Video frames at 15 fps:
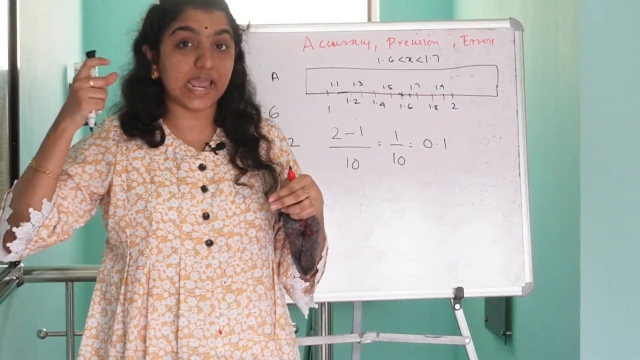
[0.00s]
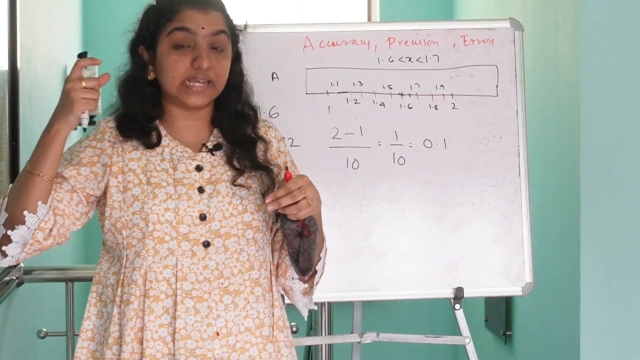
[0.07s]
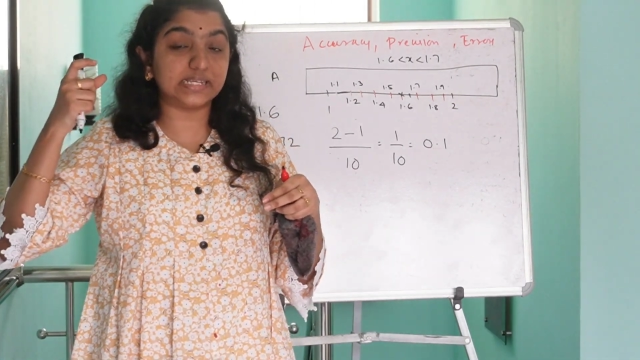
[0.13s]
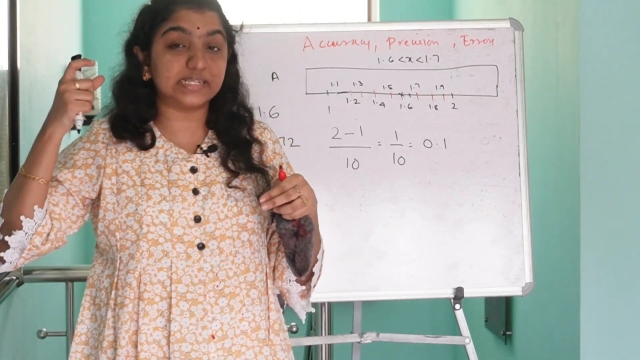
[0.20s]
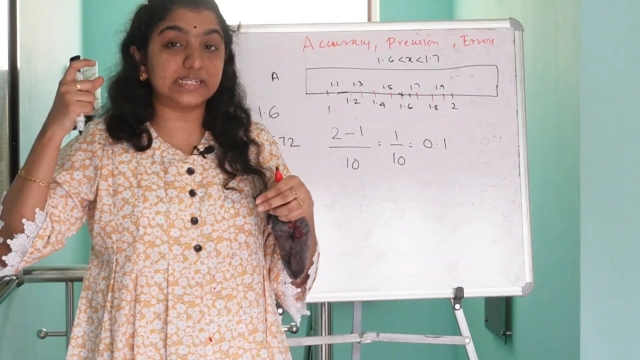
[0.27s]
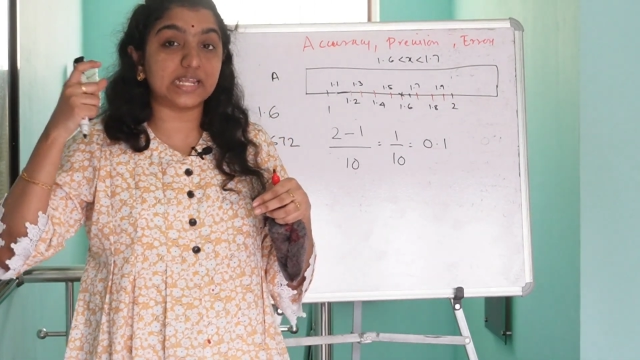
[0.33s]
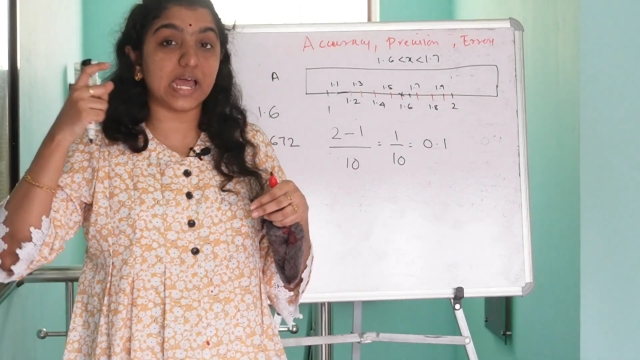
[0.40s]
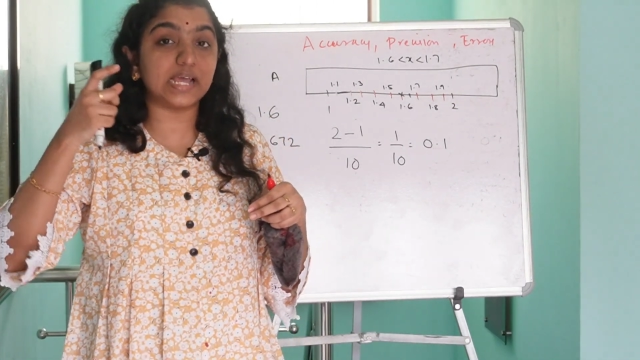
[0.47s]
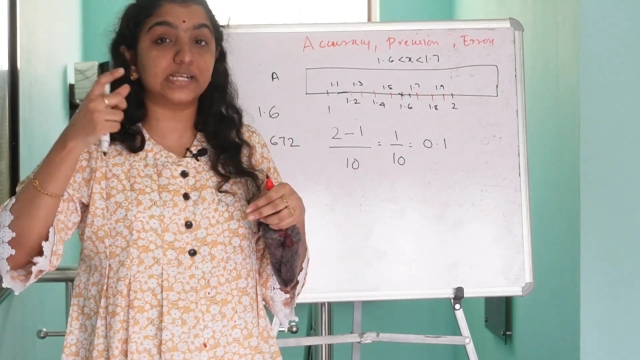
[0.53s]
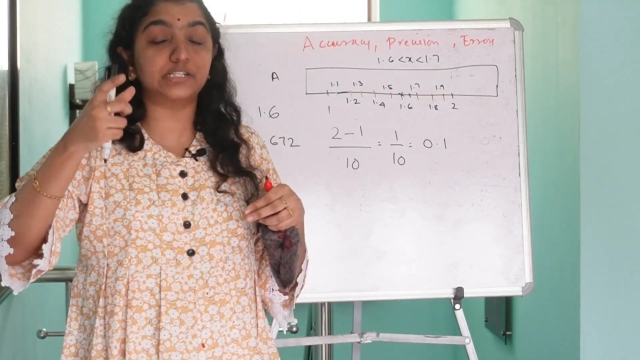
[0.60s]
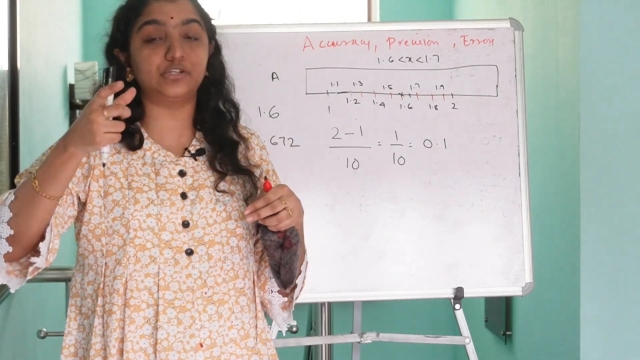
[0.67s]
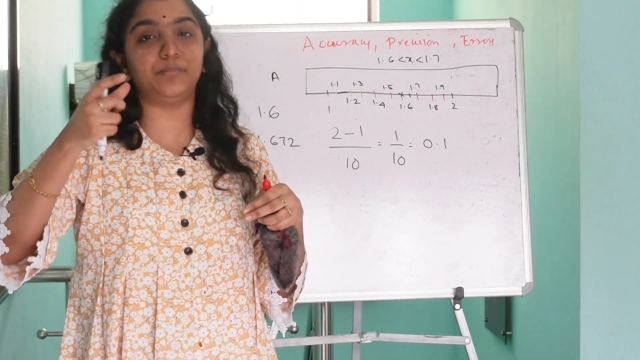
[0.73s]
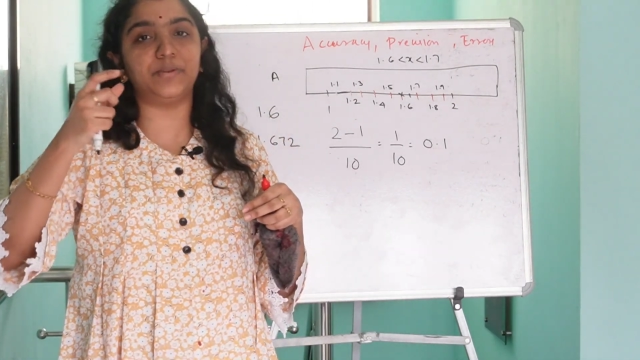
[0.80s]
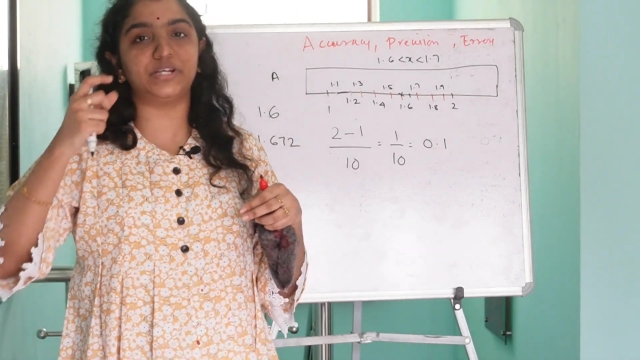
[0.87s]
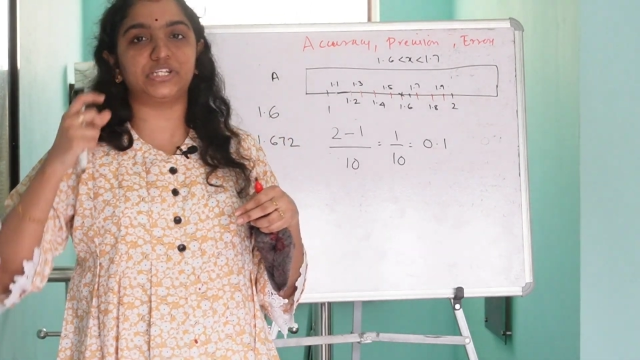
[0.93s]

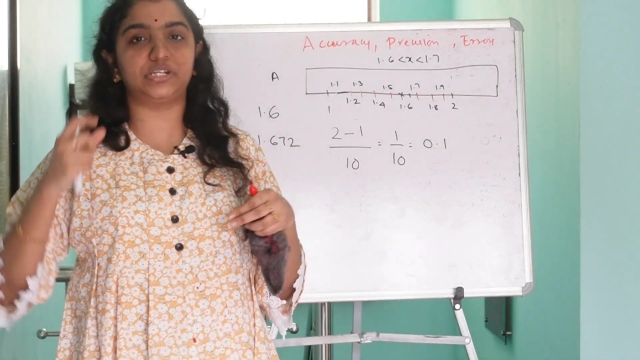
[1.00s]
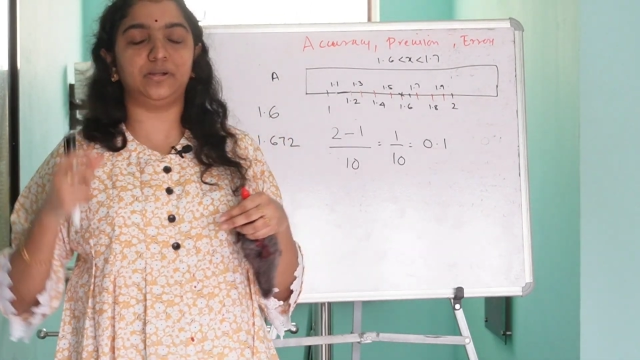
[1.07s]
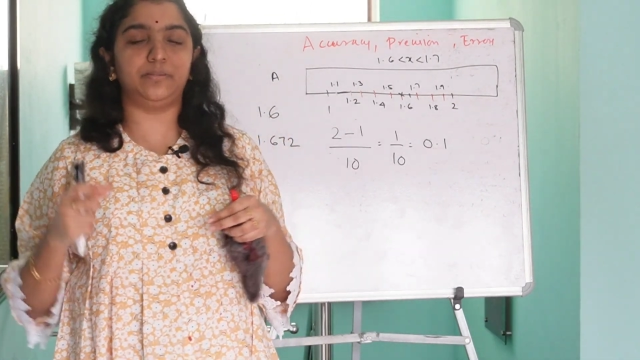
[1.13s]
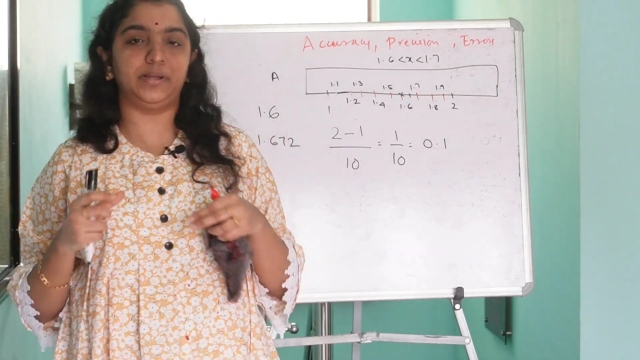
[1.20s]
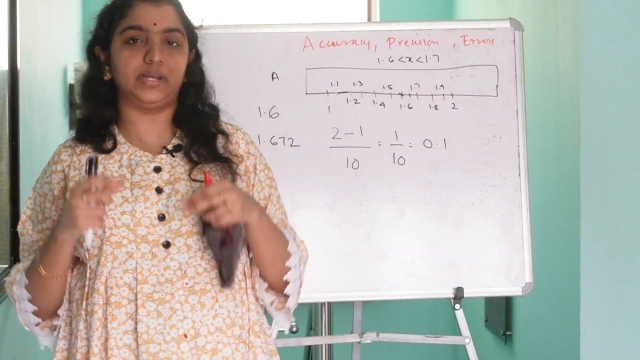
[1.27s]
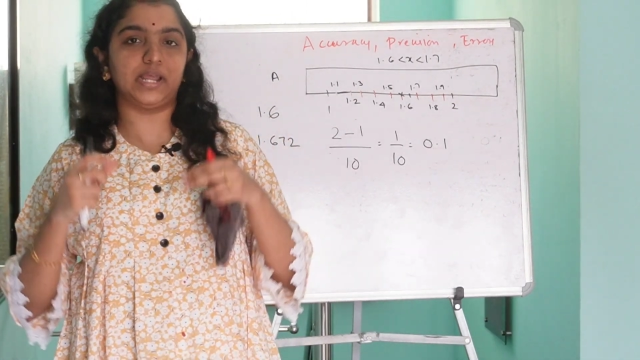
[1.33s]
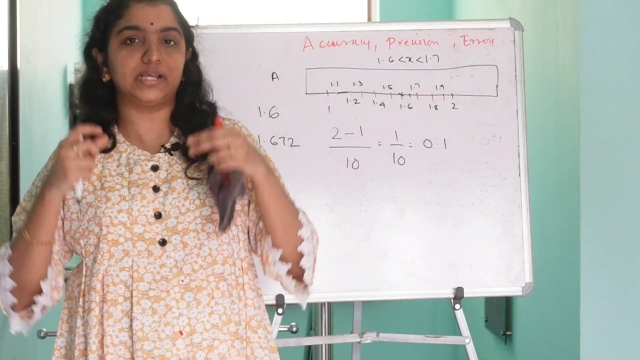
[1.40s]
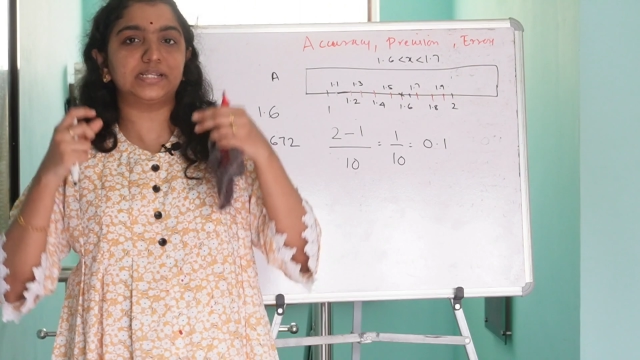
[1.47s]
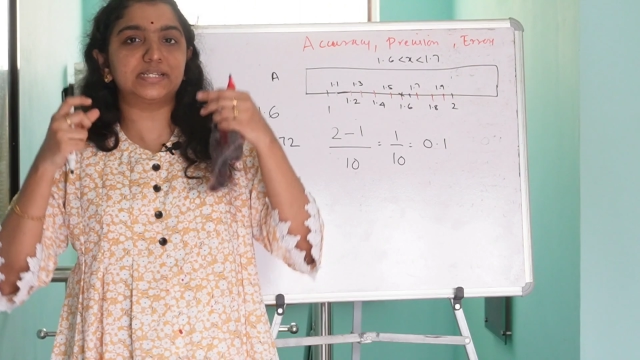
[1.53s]
exact measurement